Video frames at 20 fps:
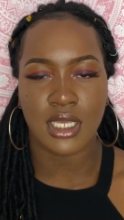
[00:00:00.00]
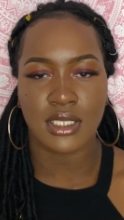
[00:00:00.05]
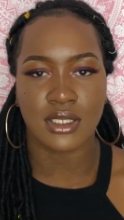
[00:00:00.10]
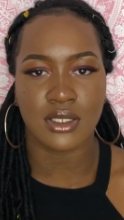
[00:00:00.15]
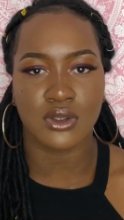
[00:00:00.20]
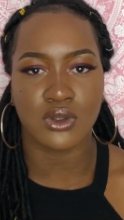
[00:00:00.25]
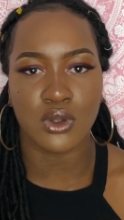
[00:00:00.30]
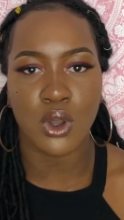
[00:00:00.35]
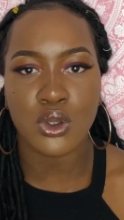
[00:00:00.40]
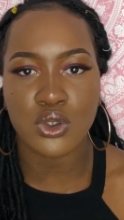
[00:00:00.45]
as
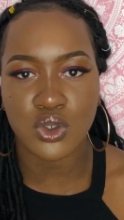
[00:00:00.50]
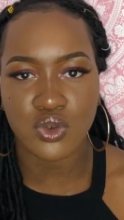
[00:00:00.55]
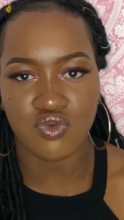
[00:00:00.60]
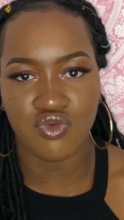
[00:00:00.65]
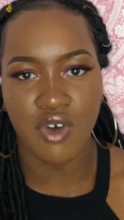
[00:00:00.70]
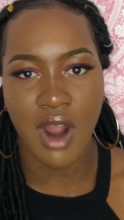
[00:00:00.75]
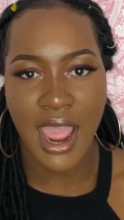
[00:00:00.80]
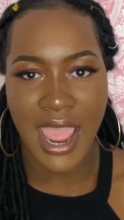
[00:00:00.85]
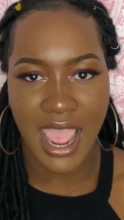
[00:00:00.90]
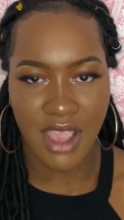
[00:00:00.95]
in not just
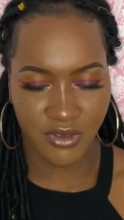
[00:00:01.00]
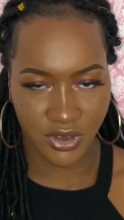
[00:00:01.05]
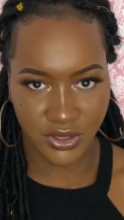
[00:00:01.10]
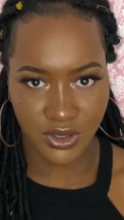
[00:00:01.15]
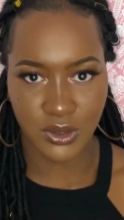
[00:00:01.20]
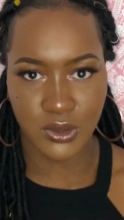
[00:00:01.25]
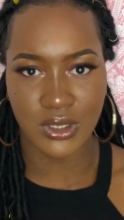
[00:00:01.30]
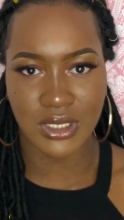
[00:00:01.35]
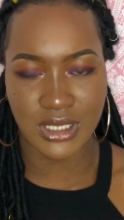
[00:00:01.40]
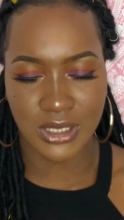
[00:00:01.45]
write
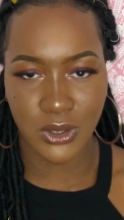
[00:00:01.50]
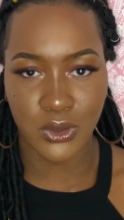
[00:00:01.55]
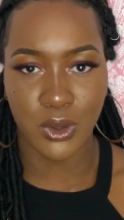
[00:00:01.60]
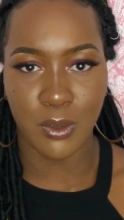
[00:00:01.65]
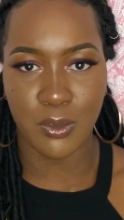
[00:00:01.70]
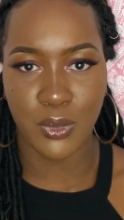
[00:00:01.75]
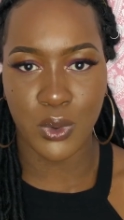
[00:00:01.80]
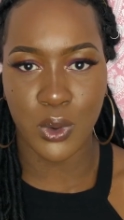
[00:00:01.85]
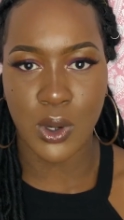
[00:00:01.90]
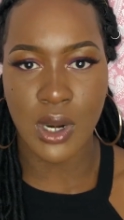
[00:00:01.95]
everything you see on the
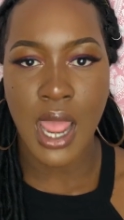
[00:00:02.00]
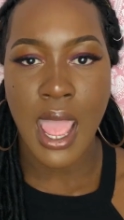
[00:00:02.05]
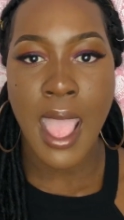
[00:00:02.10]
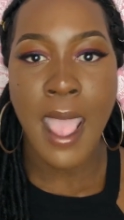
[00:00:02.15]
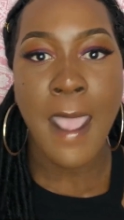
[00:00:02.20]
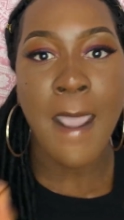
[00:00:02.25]
board,